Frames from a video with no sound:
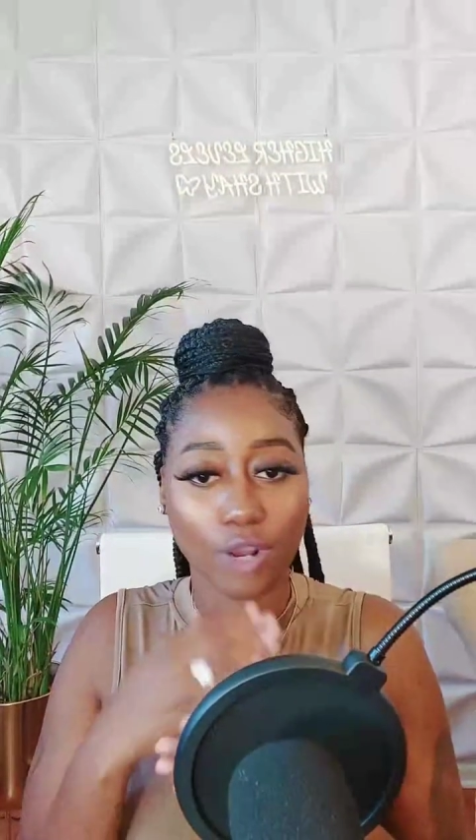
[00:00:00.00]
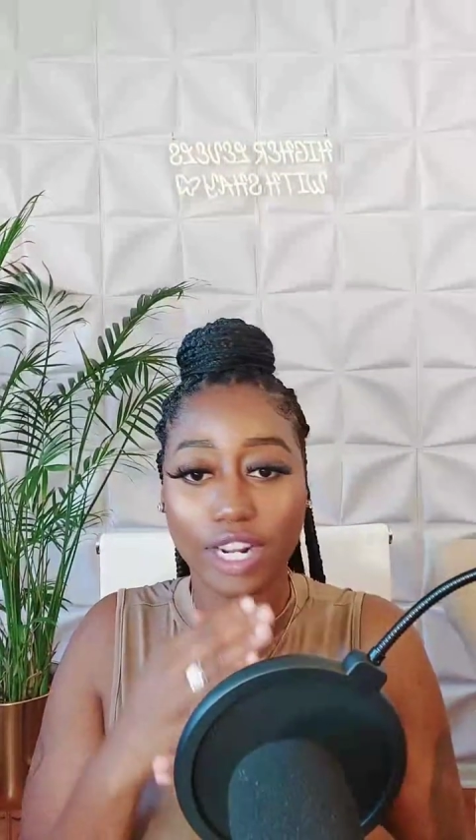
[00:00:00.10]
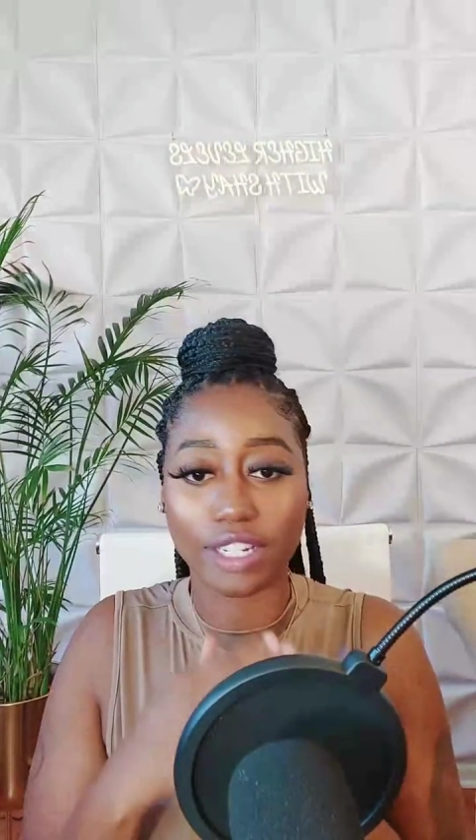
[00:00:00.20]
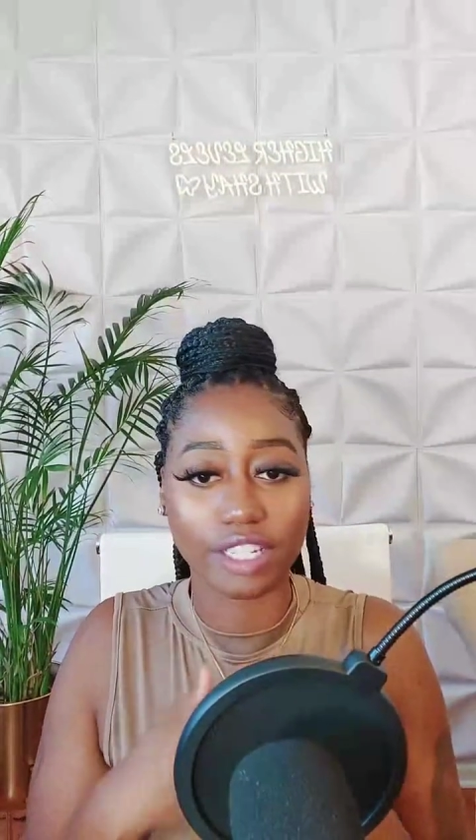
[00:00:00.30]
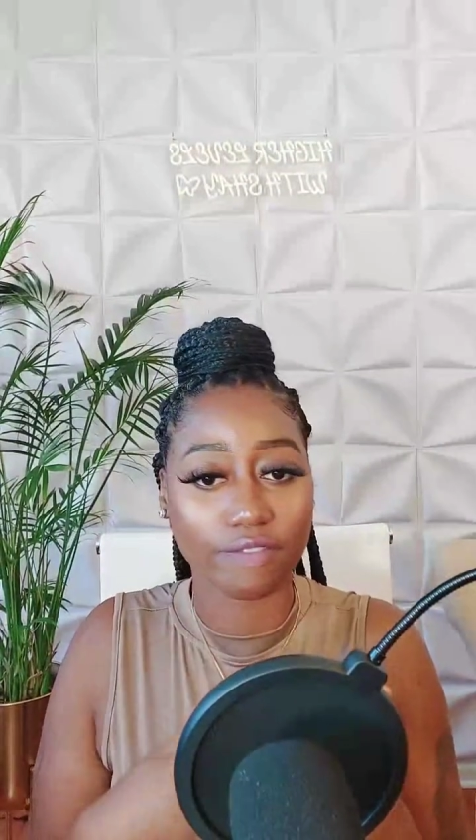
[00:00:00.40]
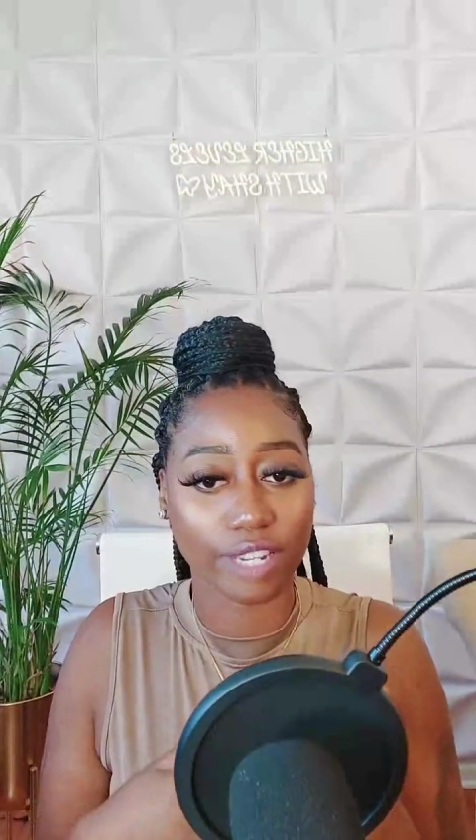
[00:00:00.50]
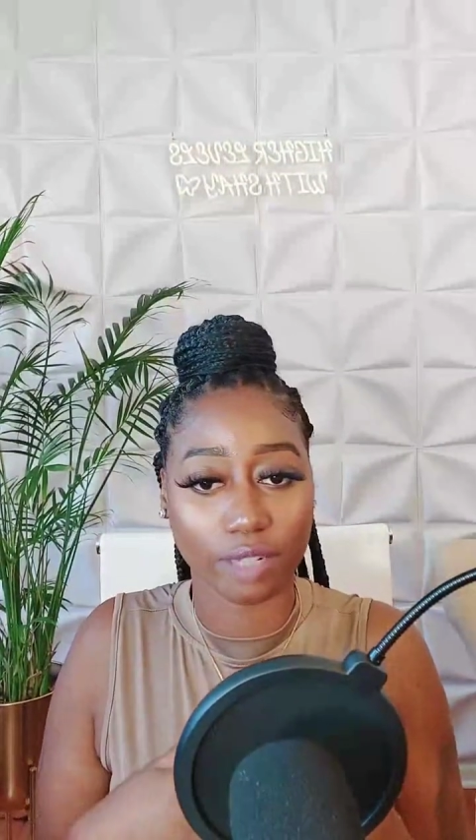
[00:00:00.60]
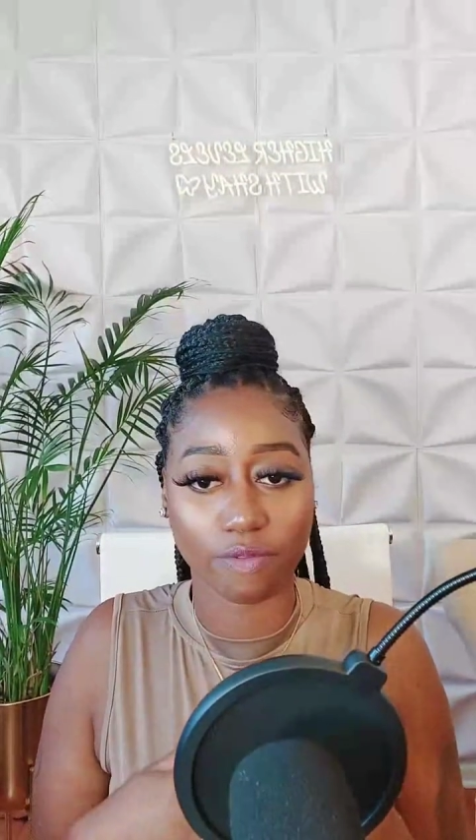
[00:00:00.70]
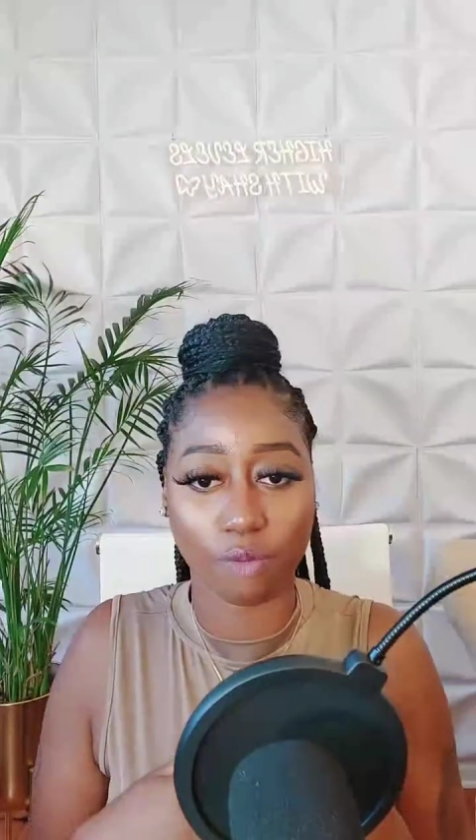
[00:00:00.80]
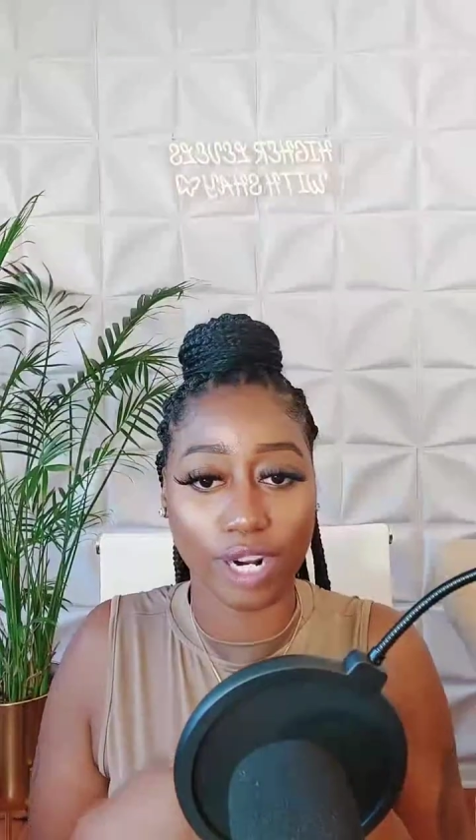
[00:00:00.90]
readily
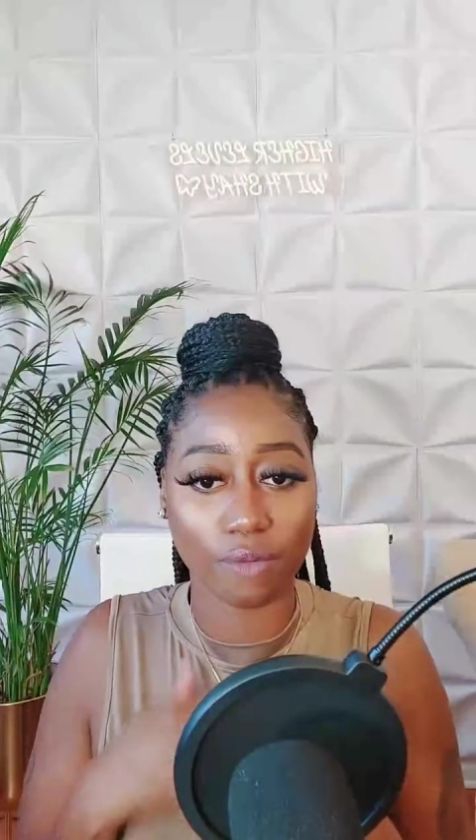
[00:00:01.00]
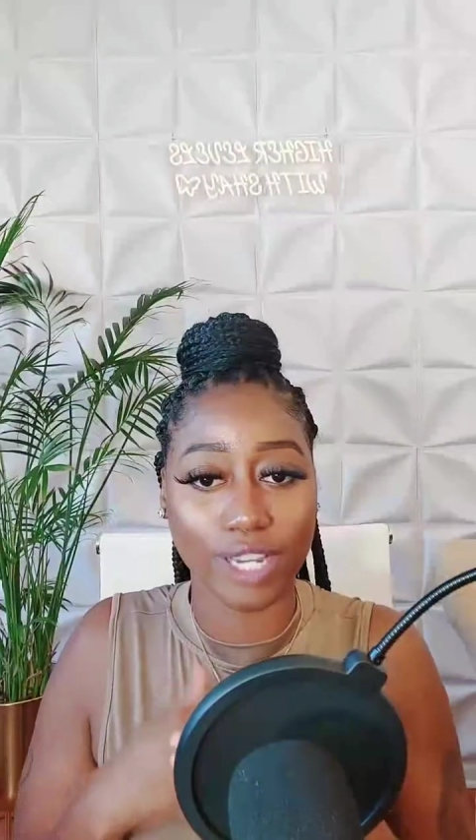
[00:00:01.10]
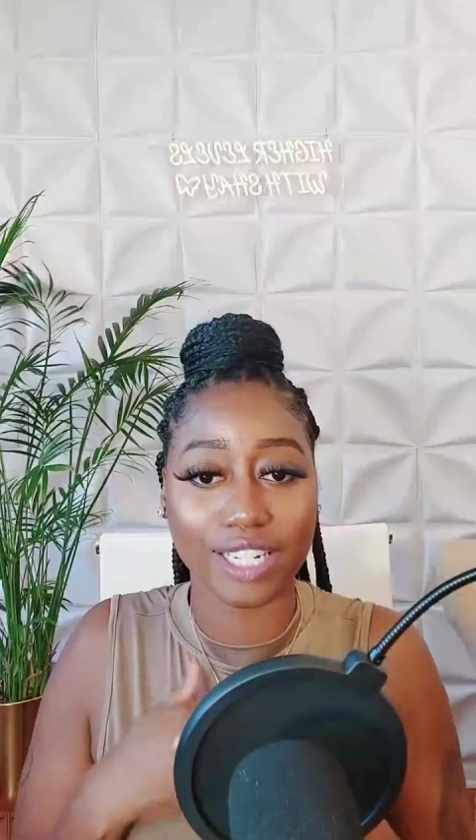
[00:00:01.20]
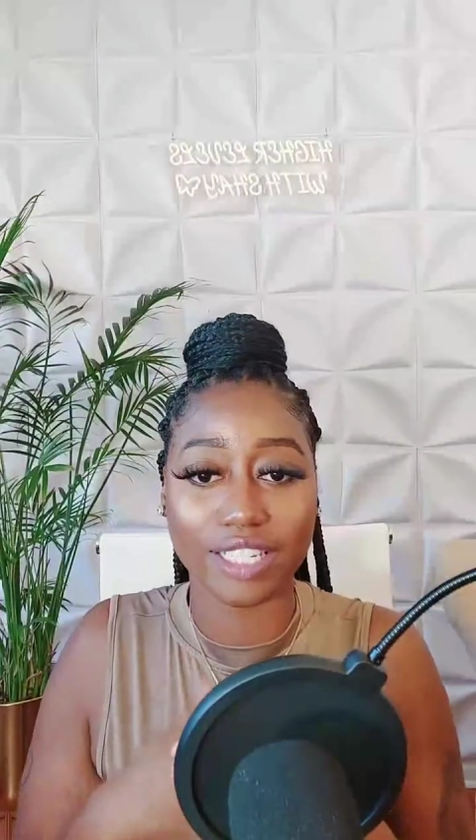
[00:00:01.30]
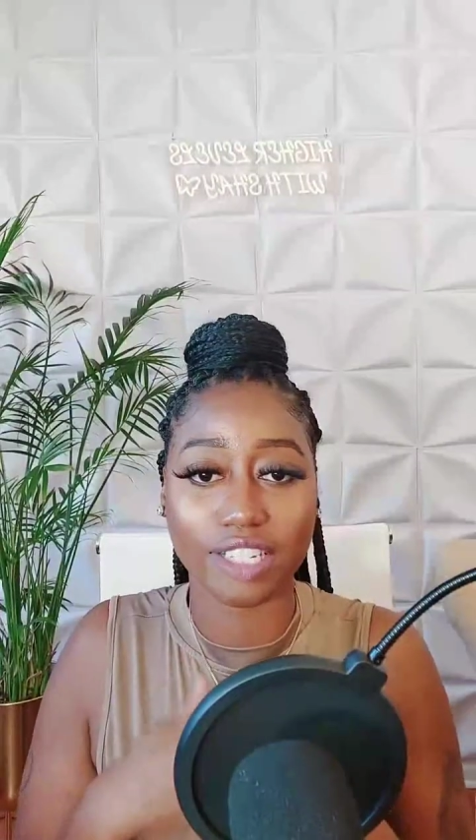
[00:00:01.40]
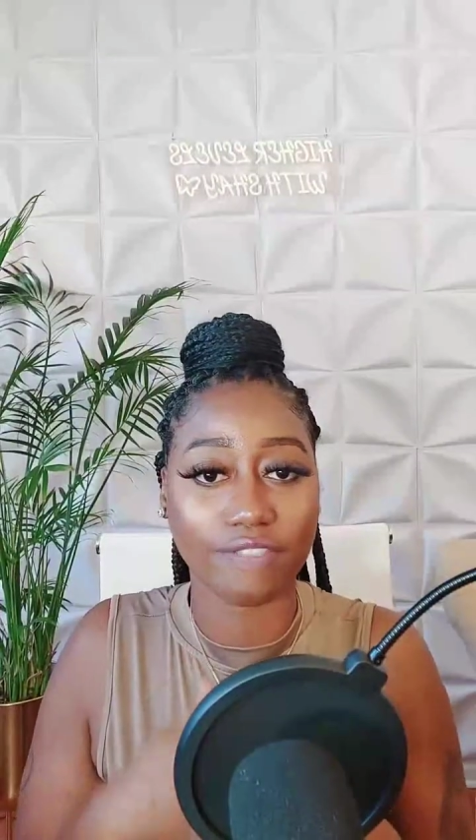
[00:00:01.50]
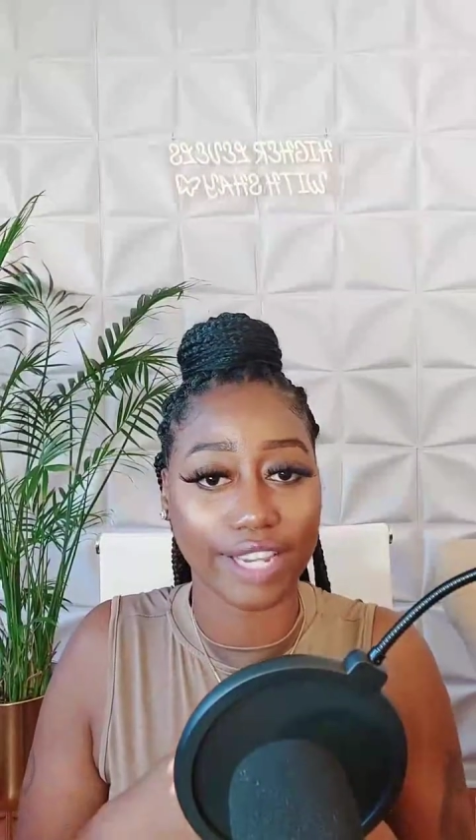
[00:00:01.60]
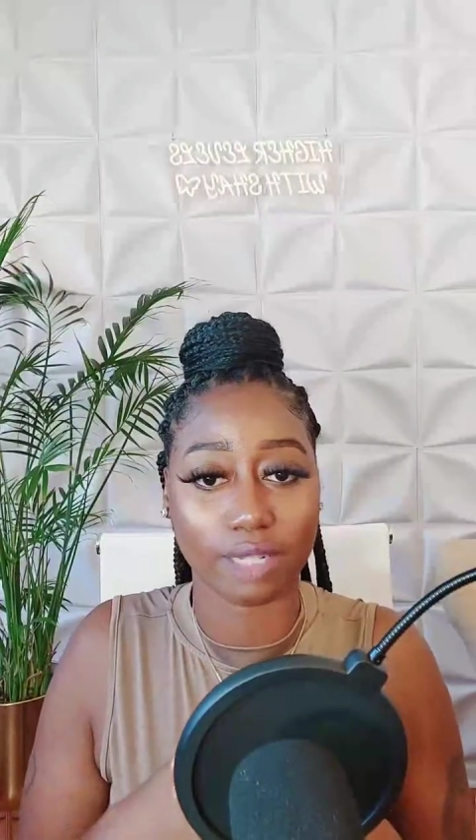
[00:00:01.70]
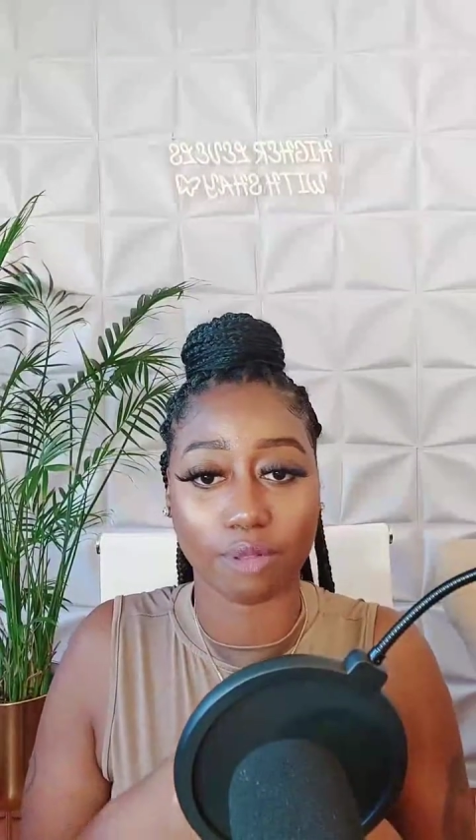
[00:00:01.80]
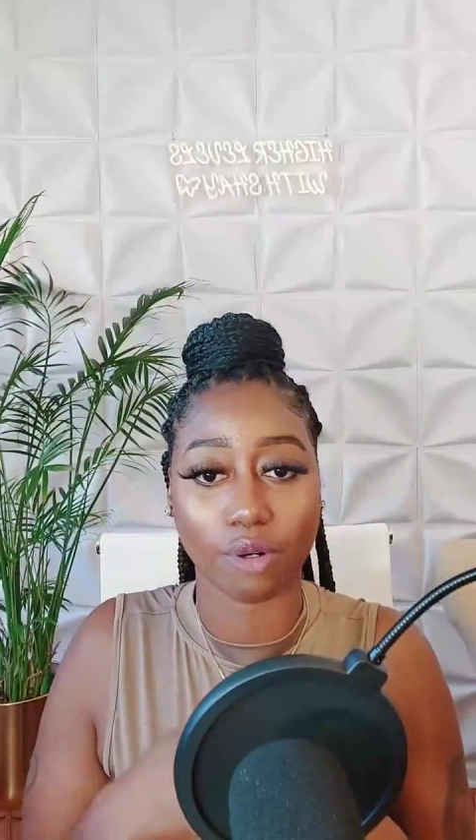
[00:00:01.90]

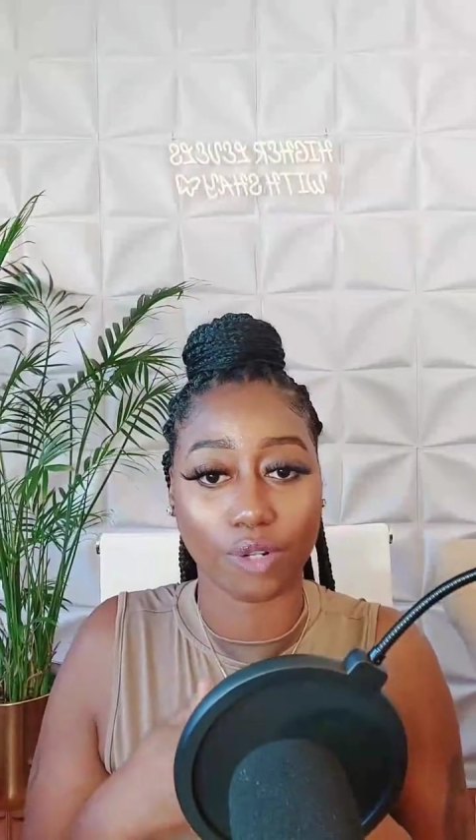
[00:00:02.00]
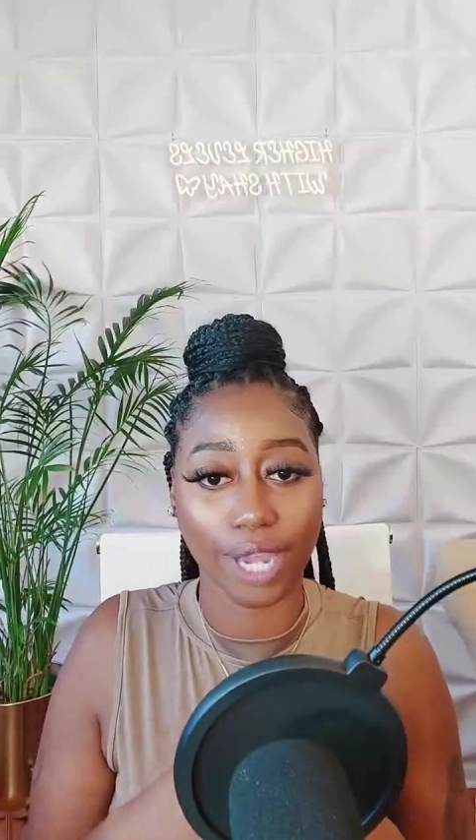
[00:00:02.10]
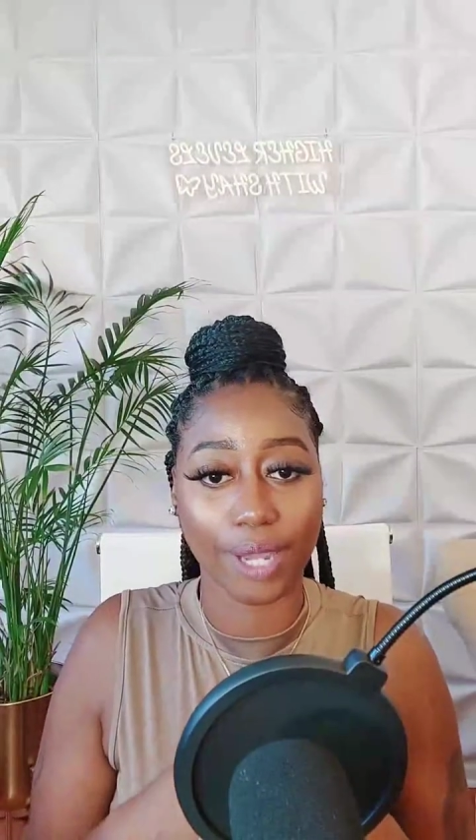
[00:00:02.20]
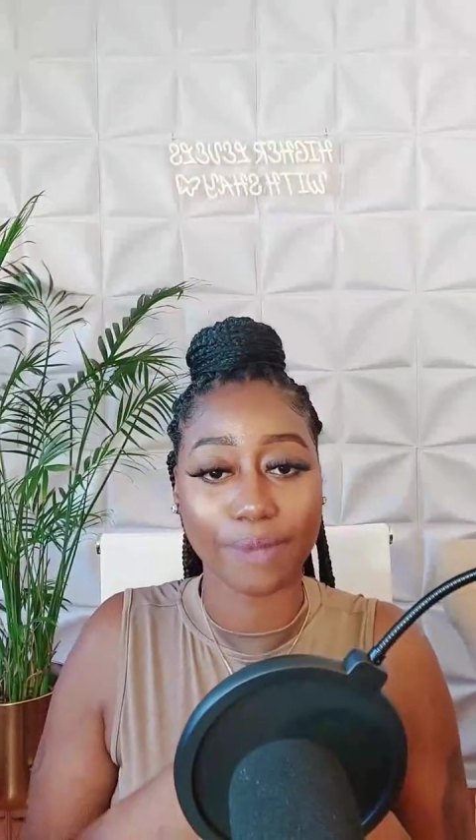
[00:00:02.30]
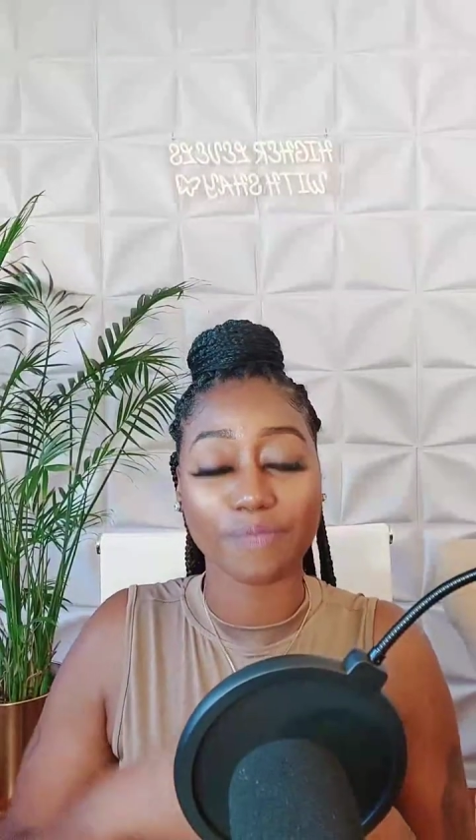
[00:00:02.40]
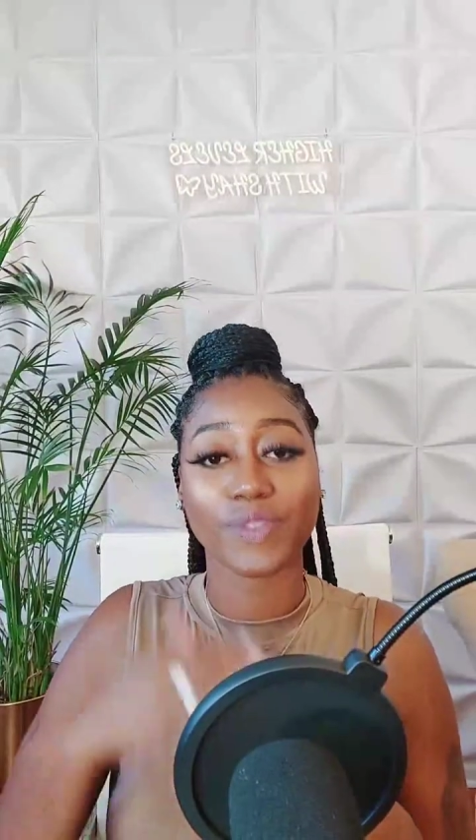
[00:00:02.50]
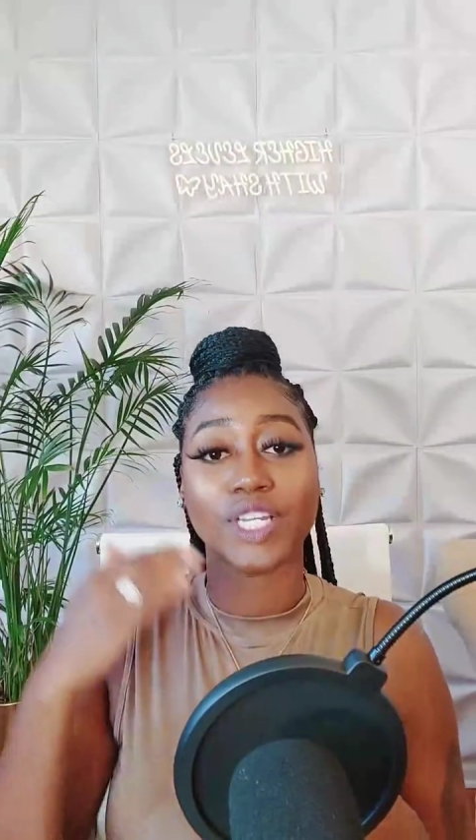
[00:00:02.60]
available, okay?